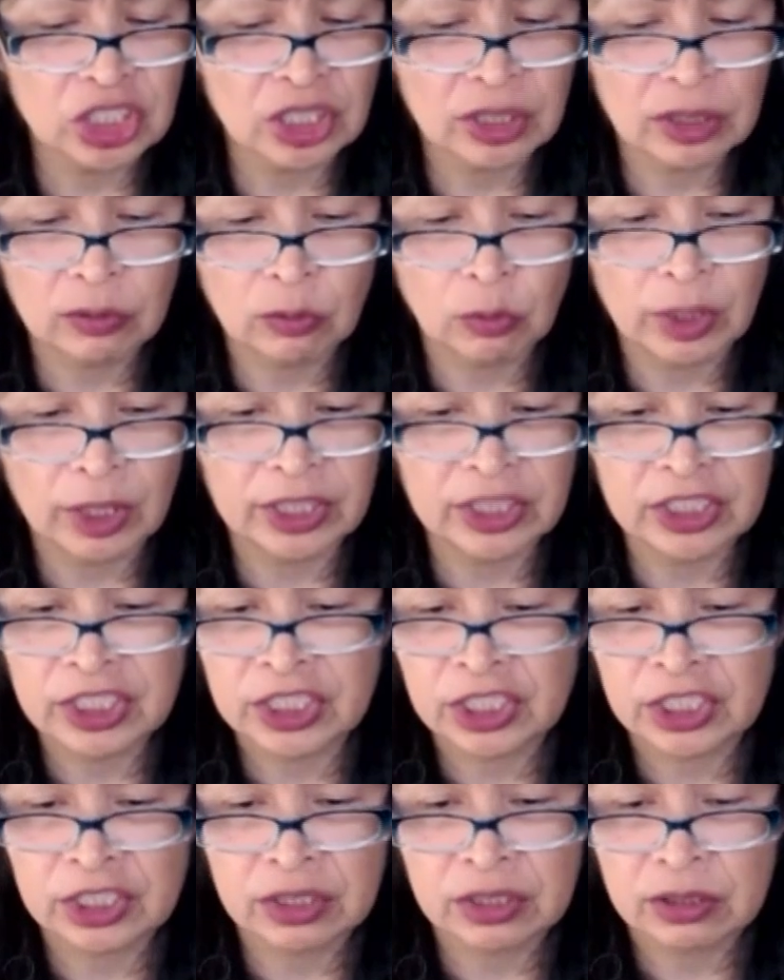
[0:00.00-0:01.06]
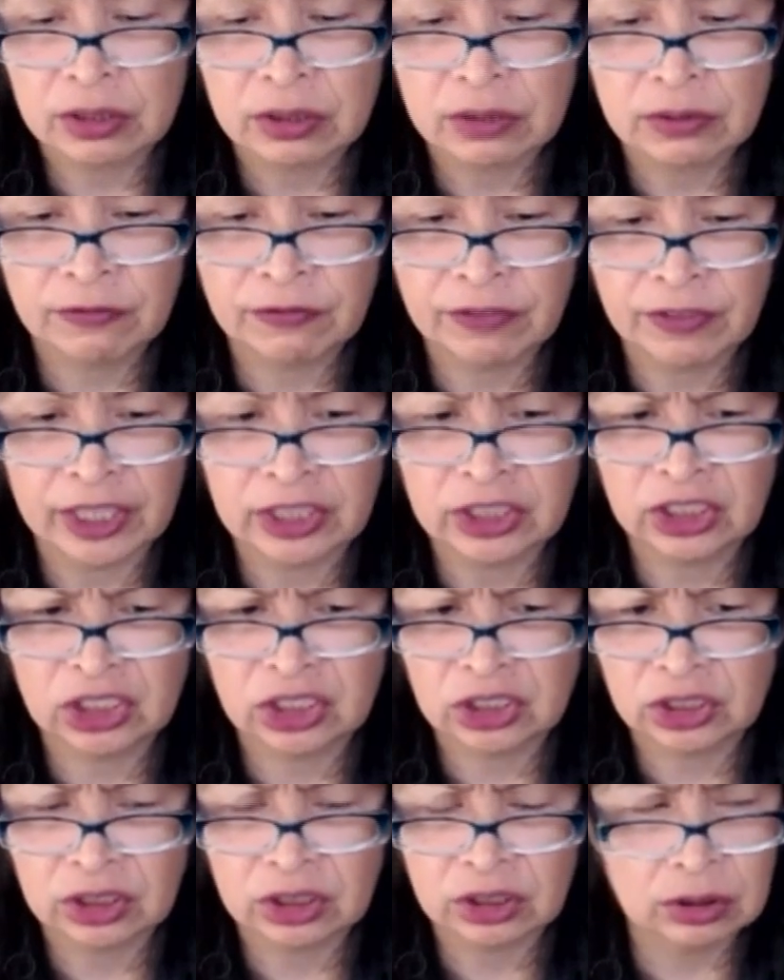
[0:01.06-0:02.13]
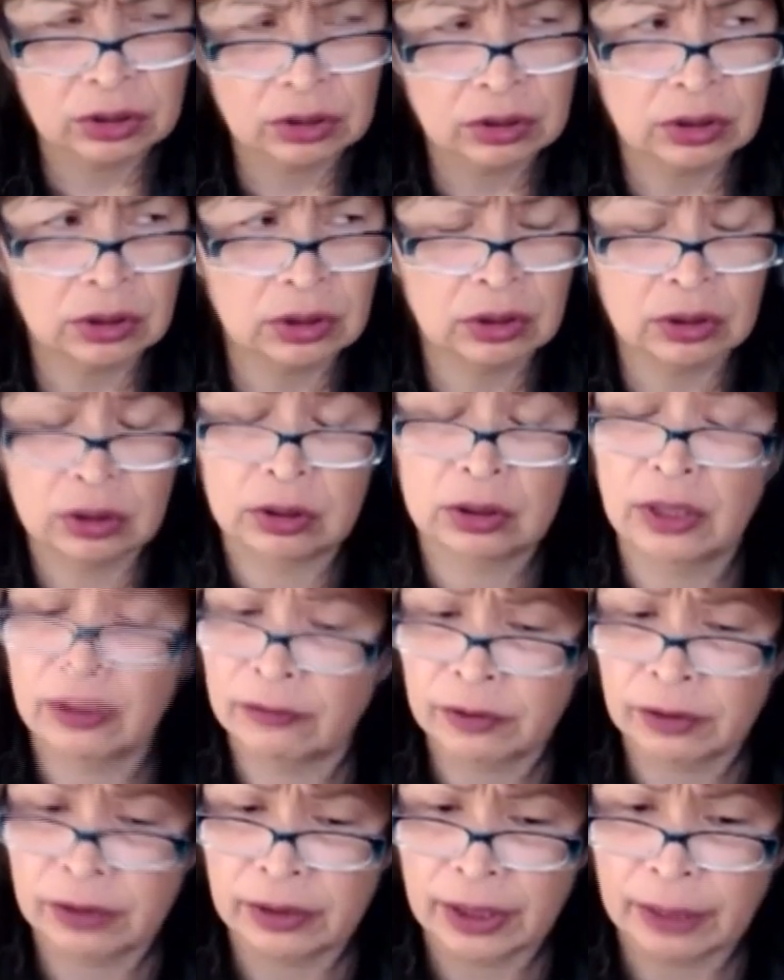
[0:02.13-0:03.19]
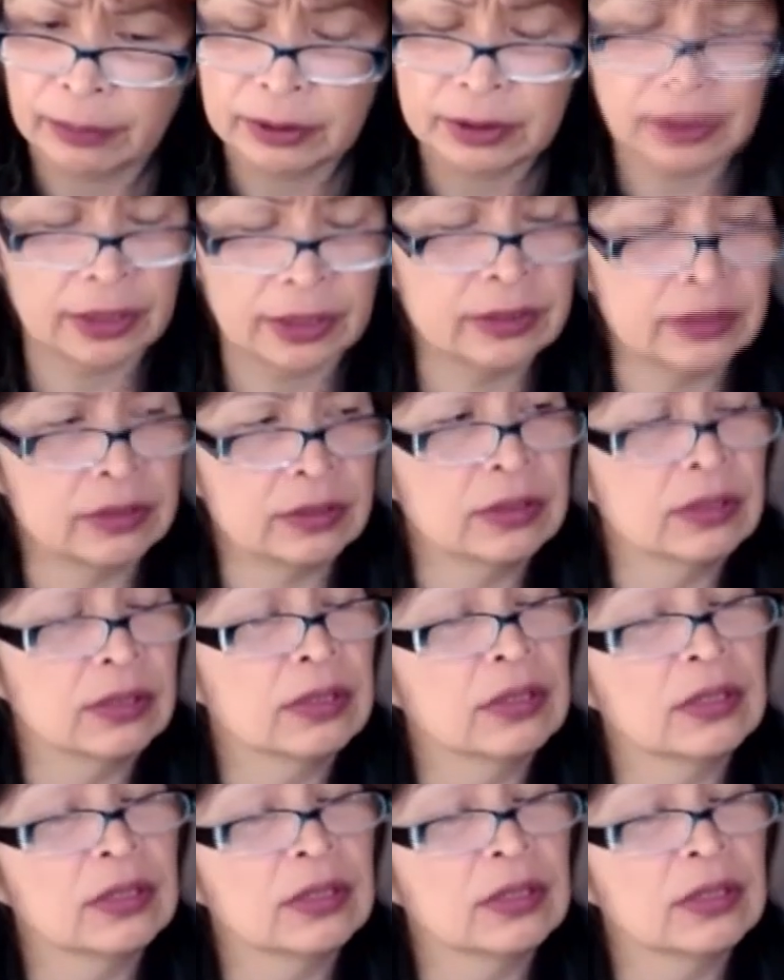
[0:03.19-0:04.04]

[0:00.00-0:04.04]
kind of whitish flesh, not very appetizing.